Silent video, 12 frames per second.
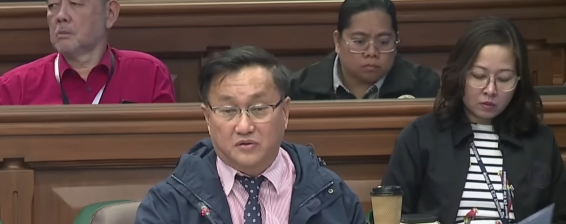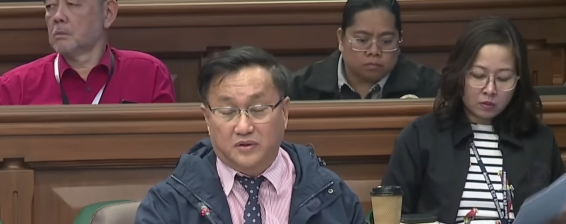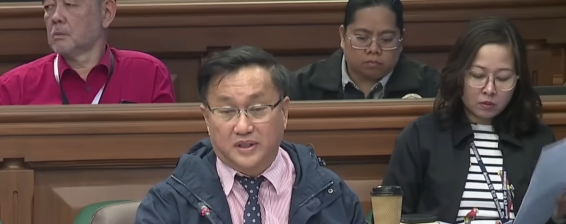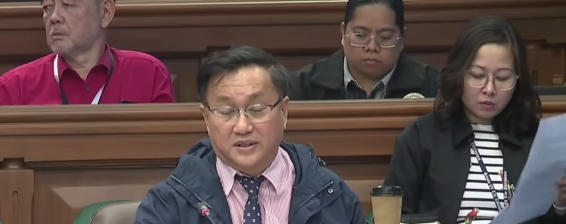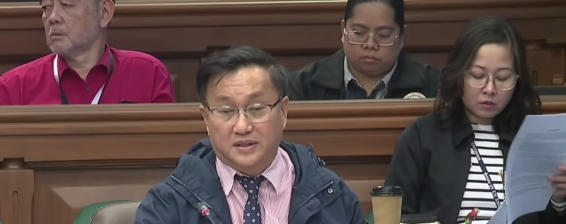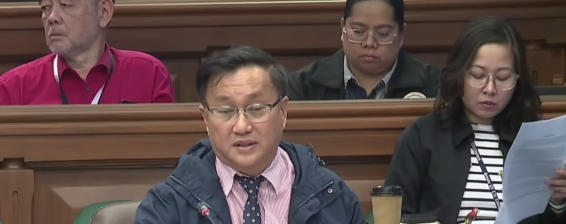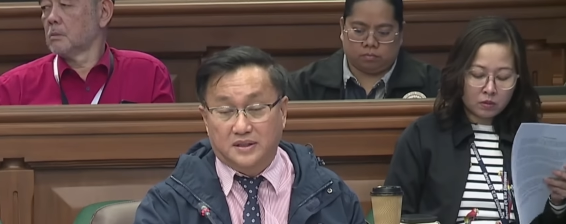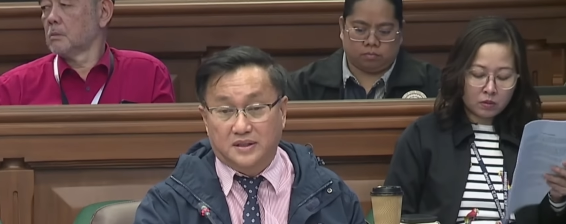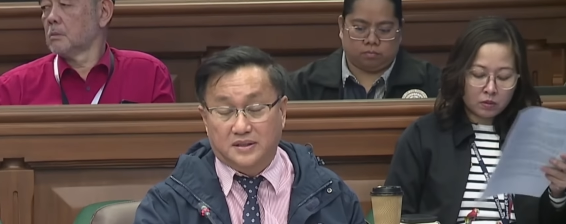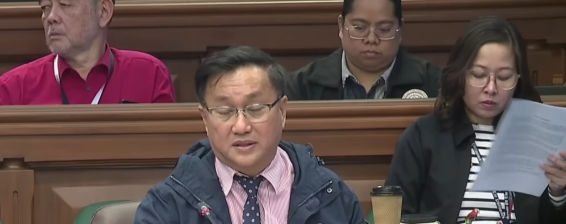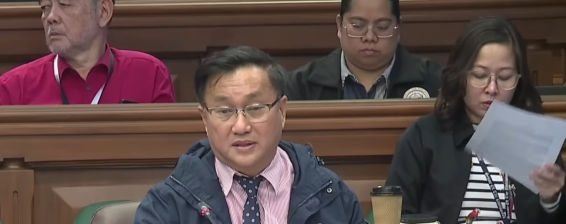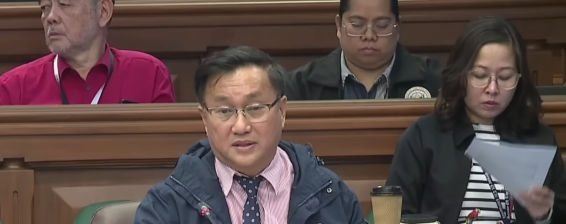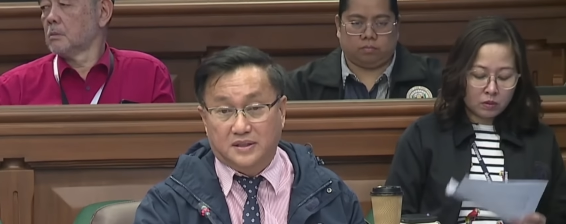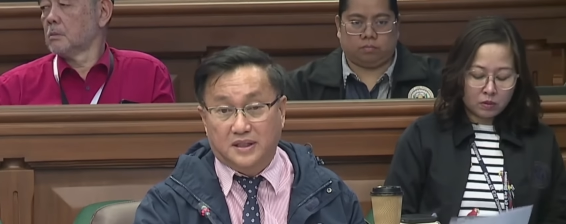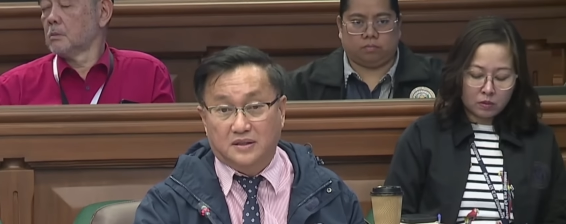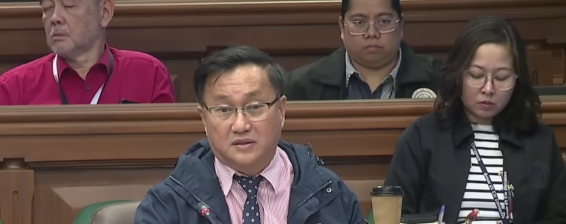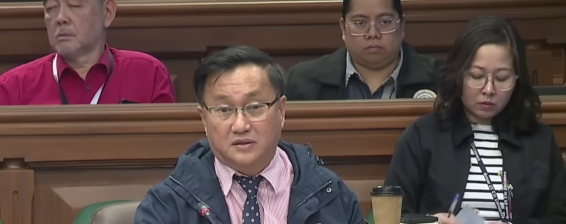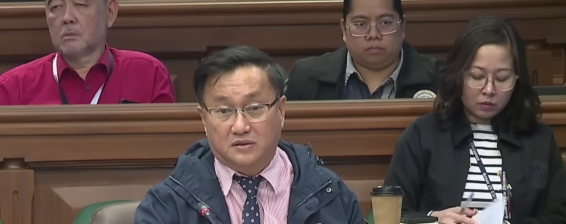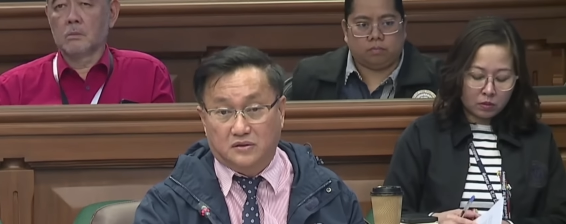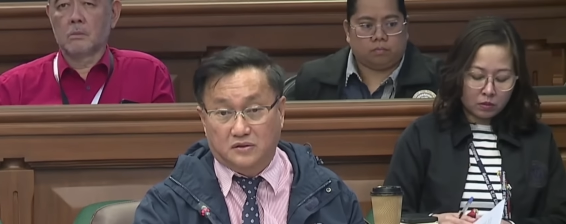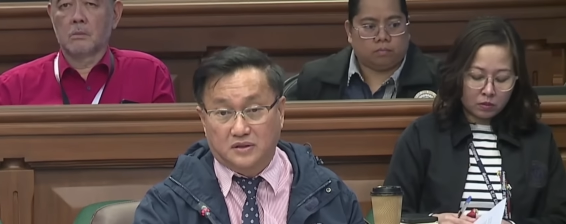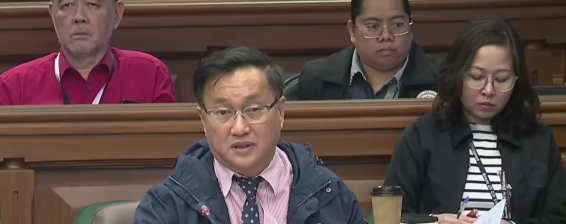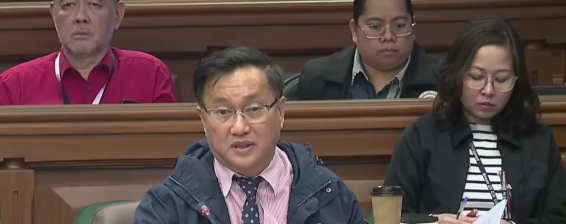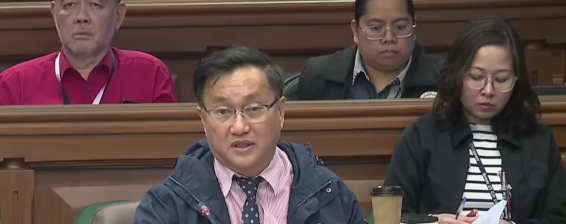Speaker 1: request is sent
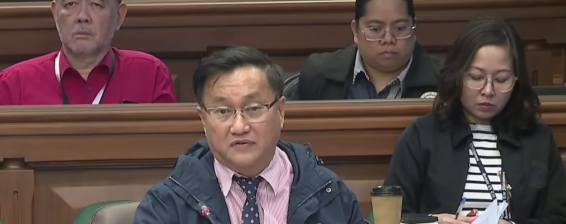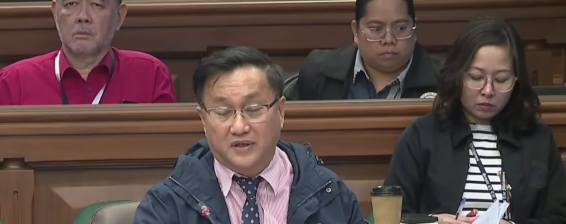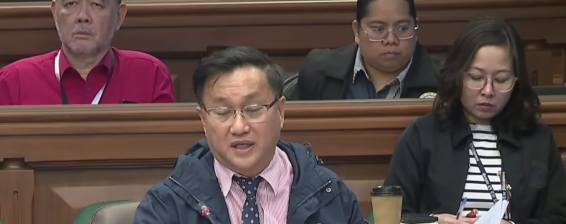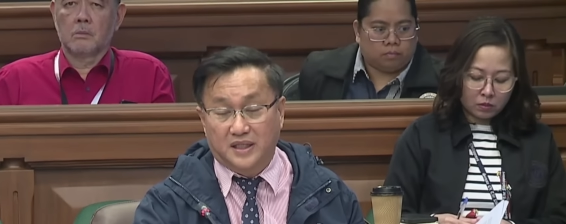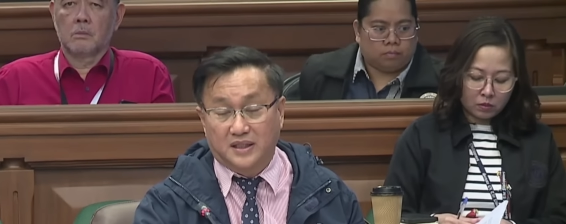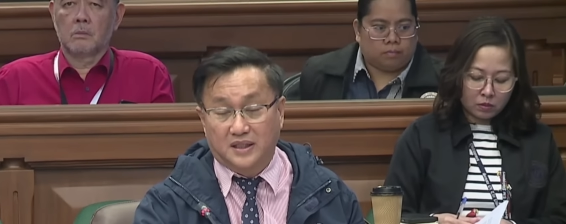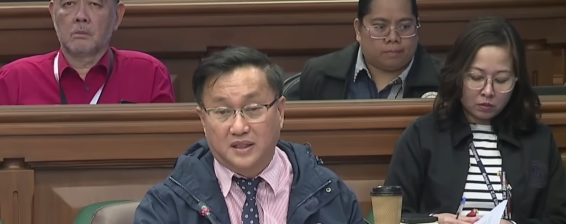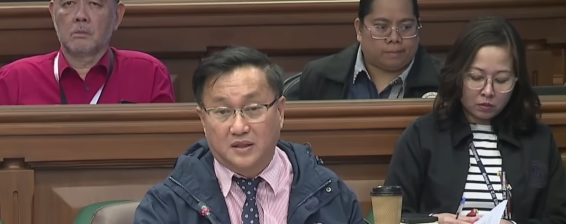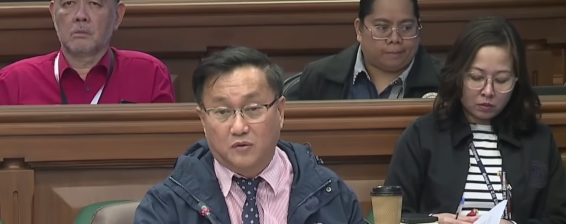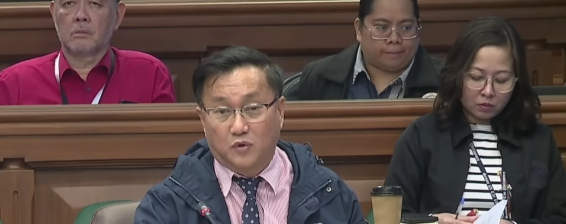to the DFA,